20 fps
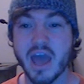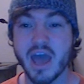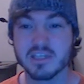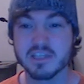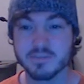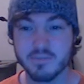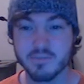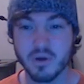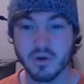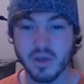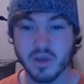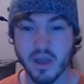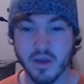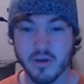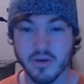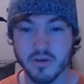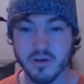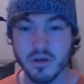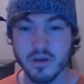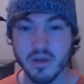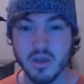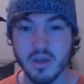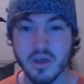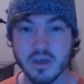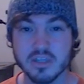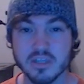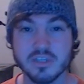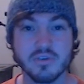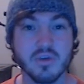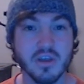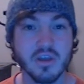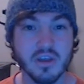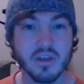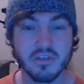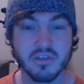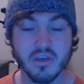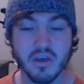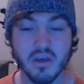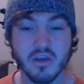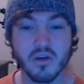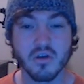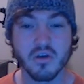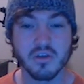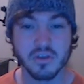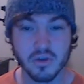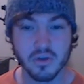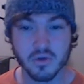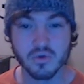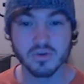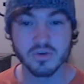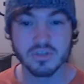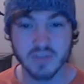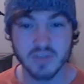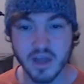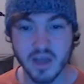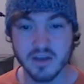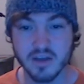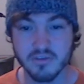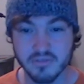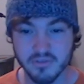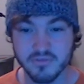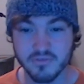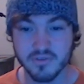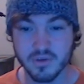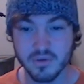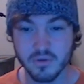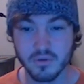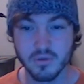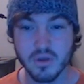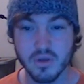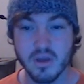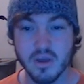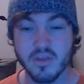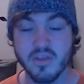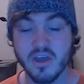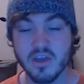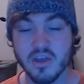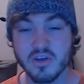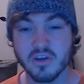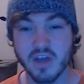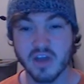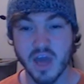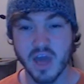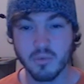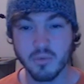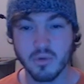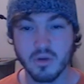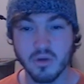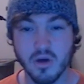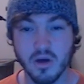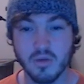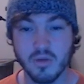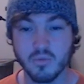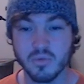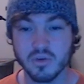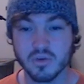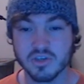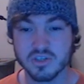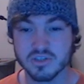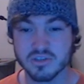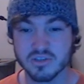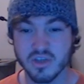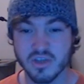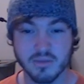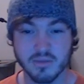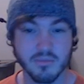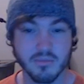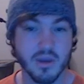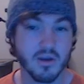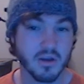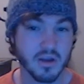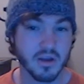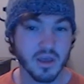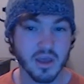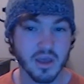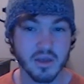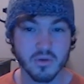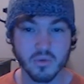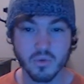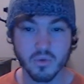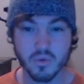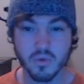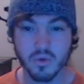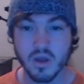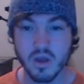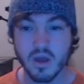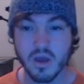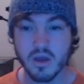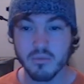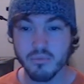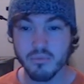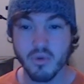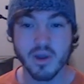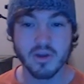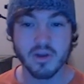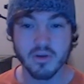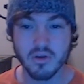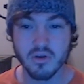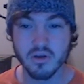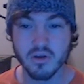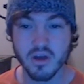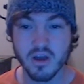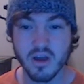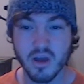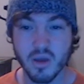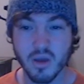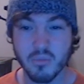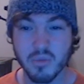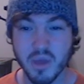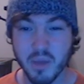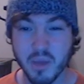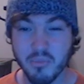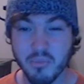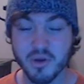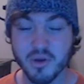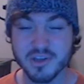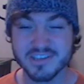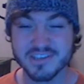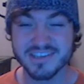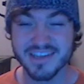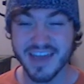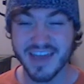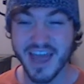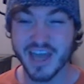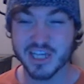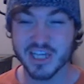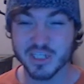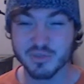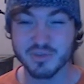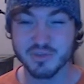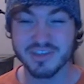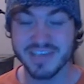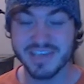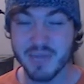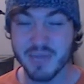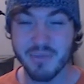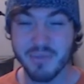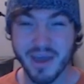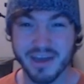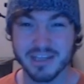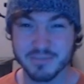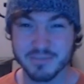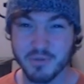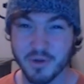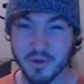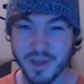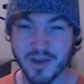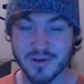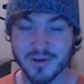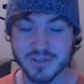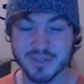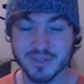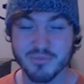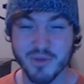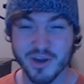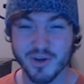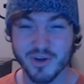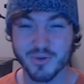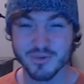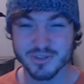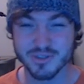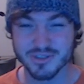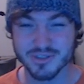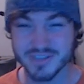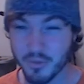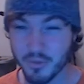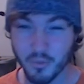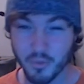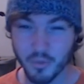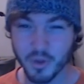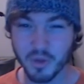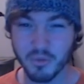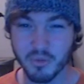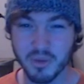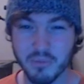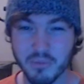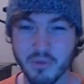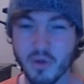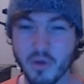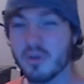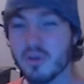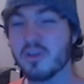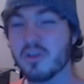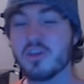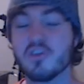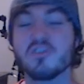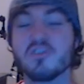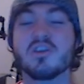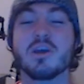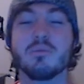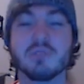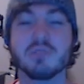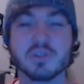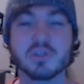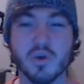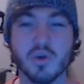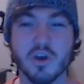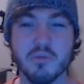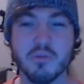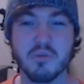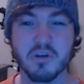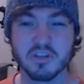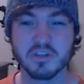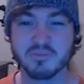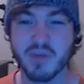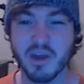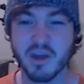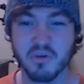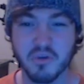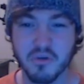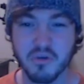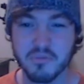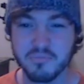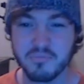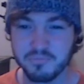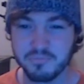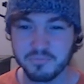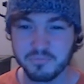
add a spell counter to anything on your side of the field that you can add one on, which is like Marionette or Breaker. Apprentice can actually keep adding spell counters to Breaker, which is like really, really broken. And you can keep destroying your opponent's back row.